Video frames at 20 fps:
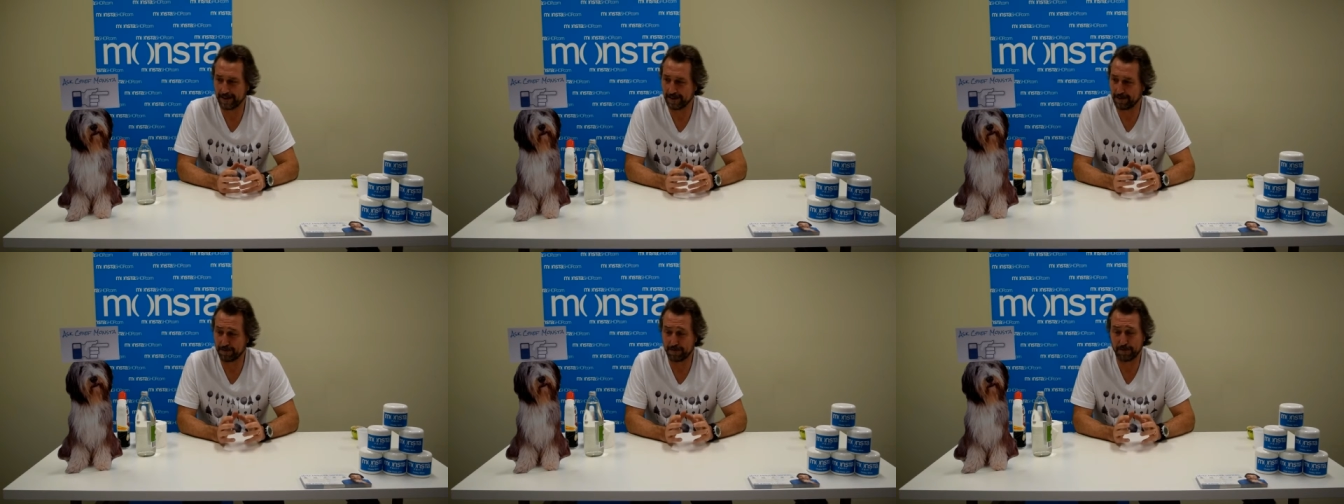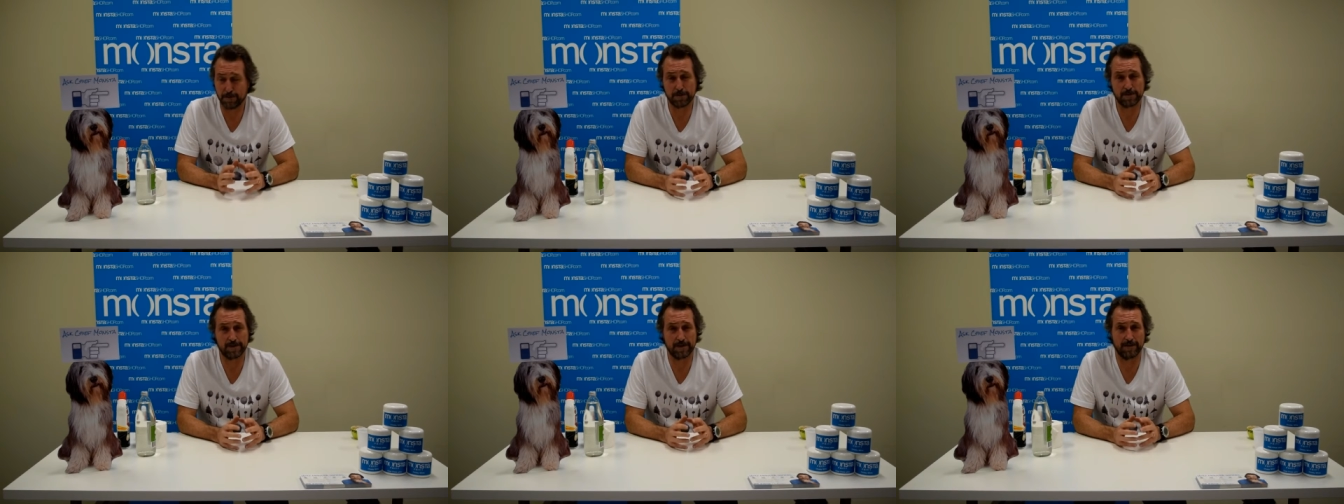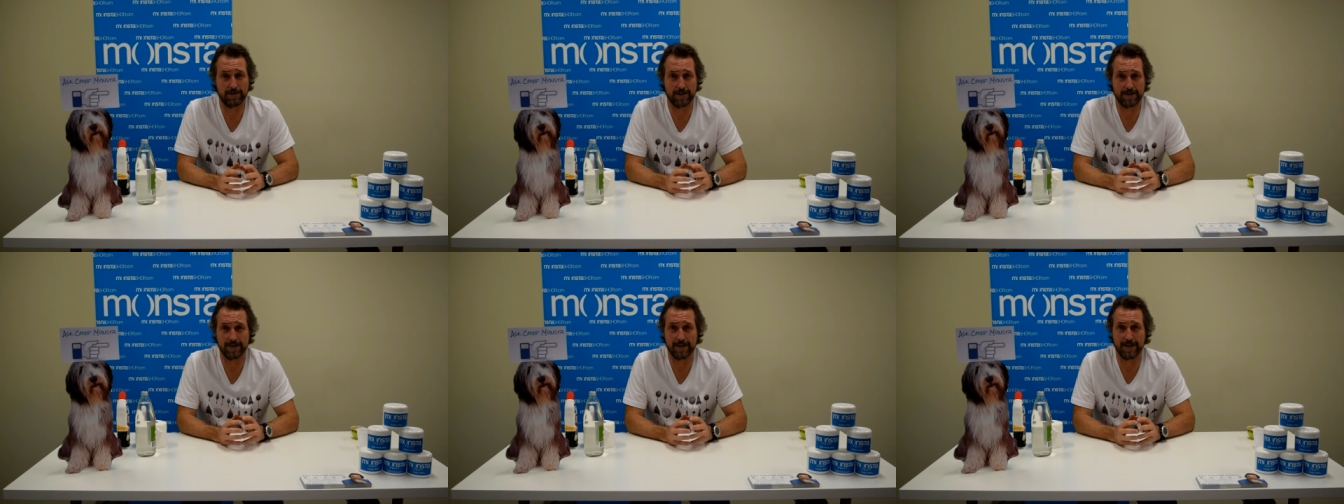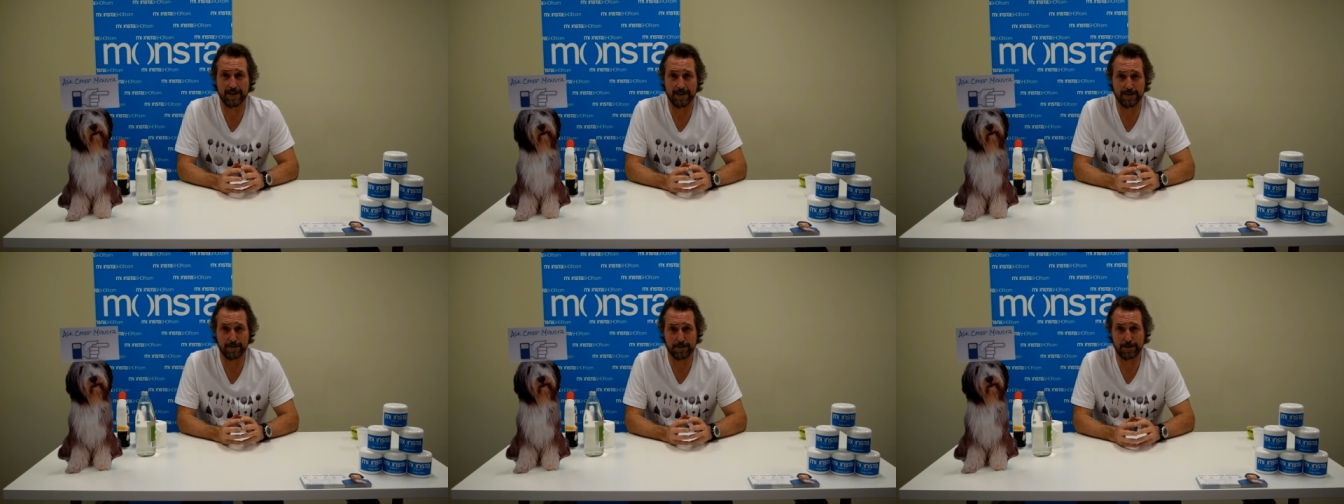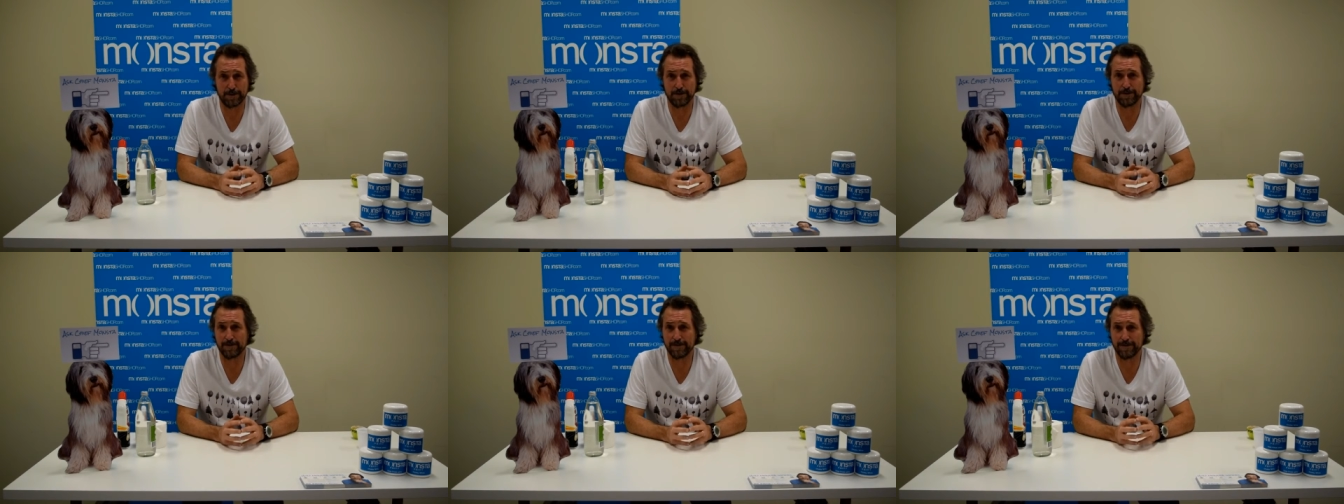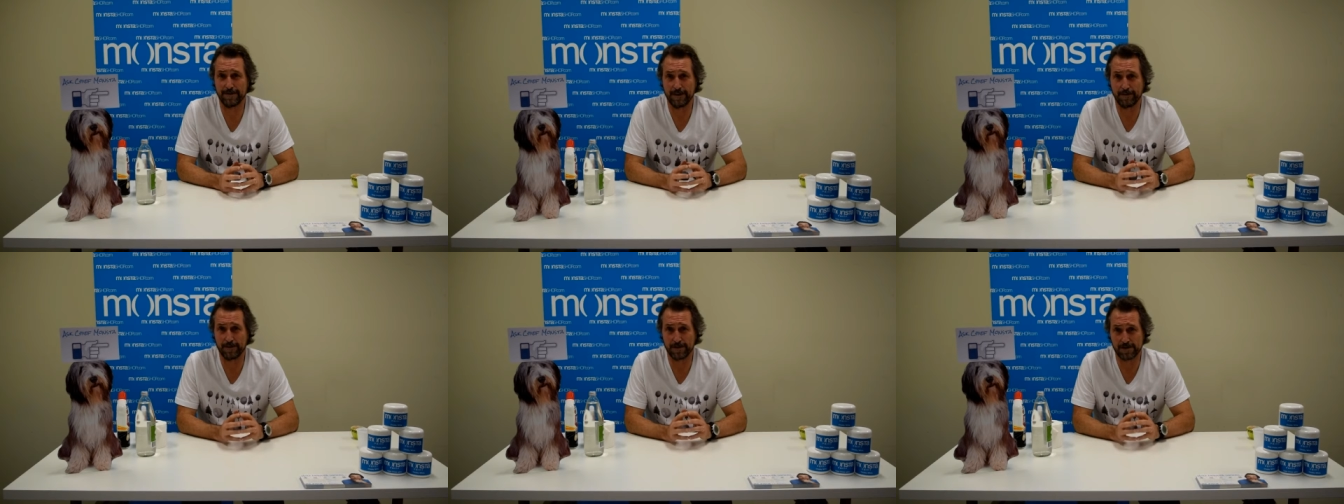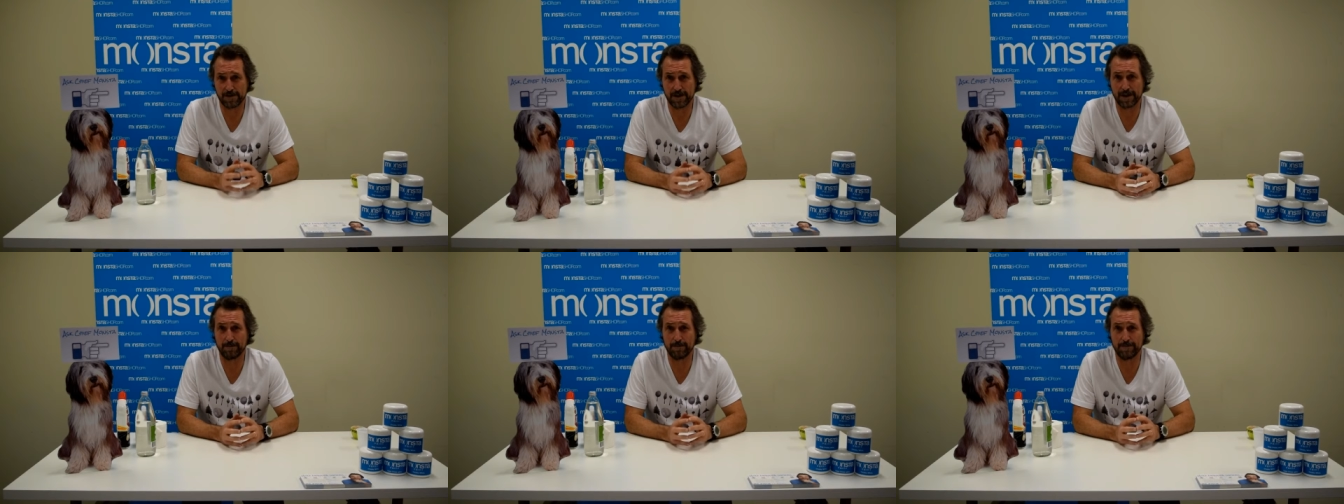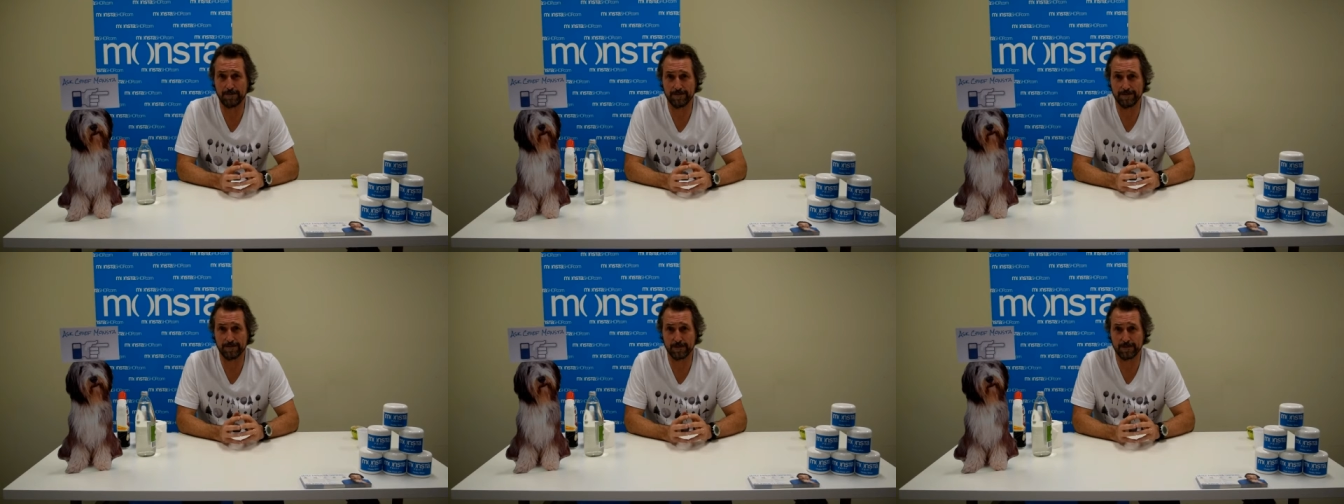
unfortunately, if I tell you the truth, if a cheap